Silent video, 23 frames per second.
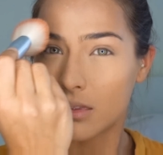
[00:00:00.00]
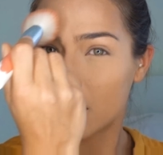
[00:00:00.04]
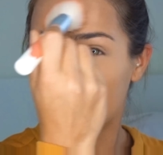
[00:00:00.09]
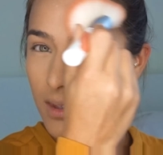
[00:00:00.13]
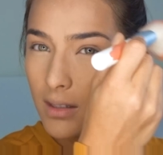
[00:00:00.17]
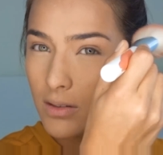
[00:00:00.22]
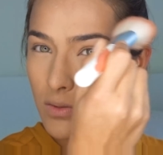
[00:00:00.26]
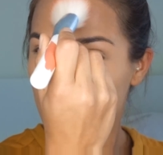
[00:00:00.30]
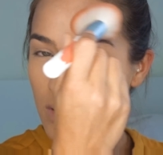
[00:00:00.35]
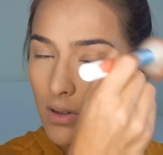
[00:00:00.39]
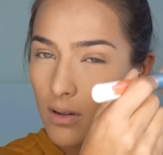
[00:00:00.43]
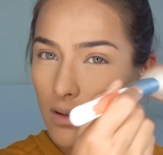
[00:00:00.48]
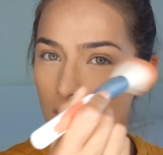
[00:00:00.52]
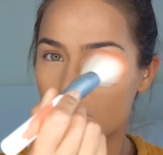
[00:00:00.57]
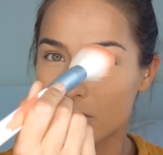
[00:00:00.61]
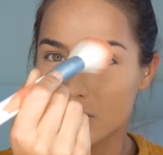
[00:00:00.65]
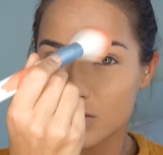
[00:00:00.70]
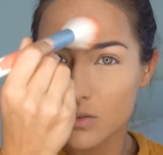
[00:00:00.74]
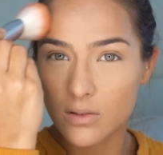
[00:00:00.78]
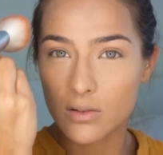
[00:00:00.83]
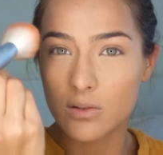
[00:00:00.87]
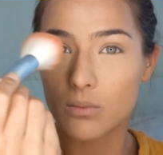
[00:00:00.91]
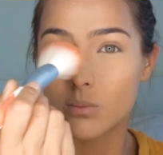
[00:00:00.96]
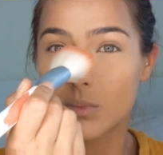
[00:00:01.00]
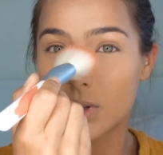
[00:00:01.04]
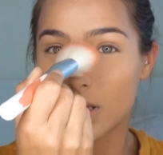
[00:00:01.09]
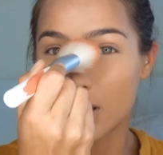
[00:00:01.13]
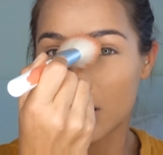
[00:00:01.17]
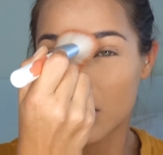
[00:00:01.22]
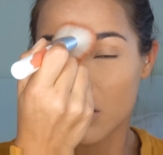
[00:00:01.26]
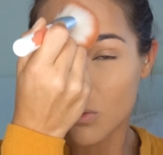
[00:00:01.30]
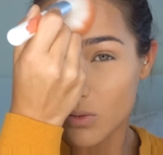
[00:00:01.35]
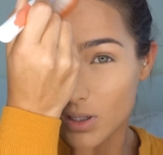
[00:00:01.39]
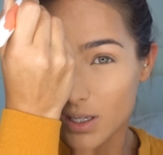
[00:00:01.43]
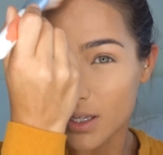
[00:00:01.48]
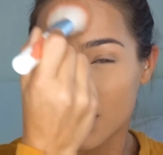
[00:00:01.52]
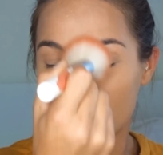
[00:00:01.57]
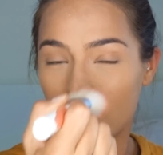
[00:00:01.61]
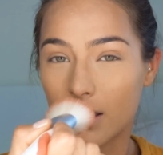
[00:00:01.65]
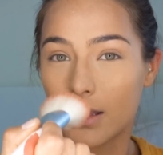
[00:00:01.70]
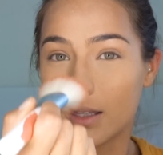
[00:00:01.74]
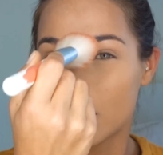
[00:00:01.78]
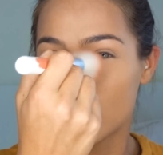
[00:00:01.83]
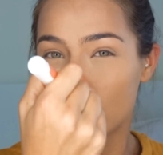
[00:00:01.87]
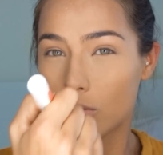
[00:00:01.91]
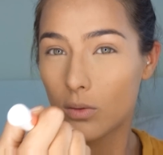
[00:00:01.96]
This will also make you a
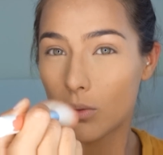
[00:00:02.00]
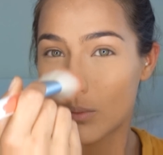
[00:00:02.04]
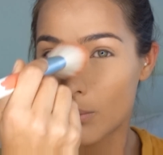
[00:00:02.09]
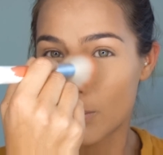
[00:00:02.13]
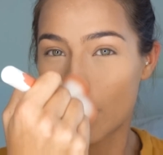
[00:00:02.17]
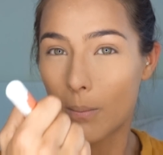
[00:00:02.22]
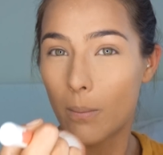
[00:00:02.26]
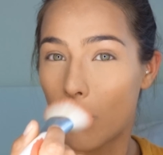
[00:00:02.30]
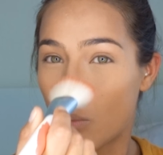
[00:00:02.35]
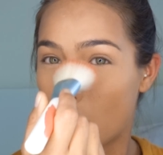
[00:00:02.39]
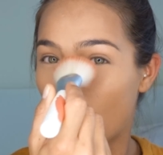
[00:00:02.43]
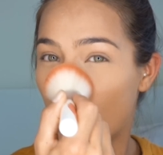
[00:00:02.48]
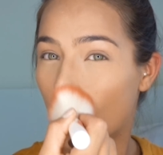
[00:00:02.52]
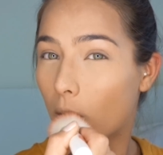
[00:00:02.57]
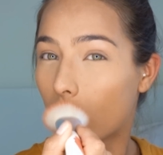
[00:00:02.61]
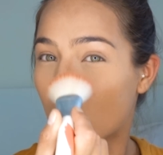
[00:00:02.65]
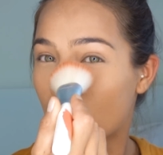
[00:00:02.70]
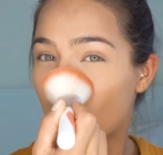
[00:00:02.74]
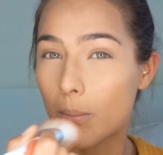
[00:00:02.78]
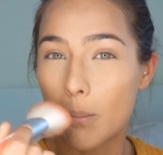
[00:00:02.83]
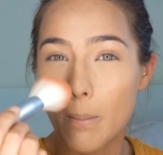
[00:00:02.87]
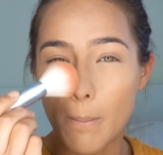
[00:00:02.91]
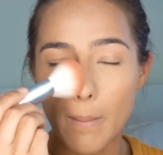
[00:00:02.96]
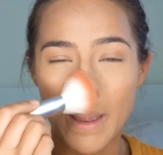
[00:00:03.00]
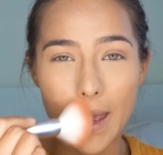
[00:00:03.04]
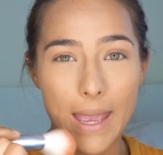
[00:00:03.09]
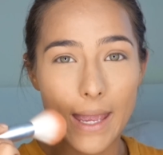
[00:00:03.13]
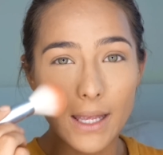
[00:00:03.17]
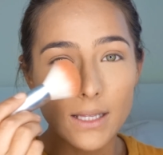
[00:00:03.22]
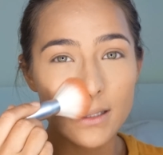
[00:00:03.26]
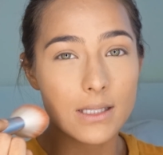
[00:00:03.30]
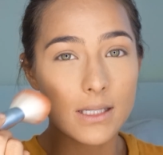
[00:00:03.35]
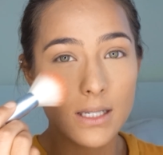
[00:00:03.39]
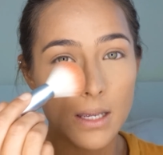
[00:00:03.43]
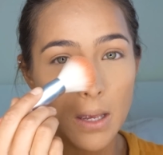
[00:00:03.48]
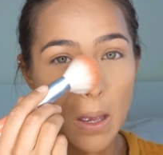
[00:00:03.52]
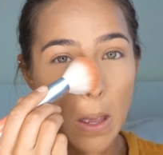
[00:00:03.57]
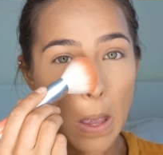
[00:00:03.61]
little more matte,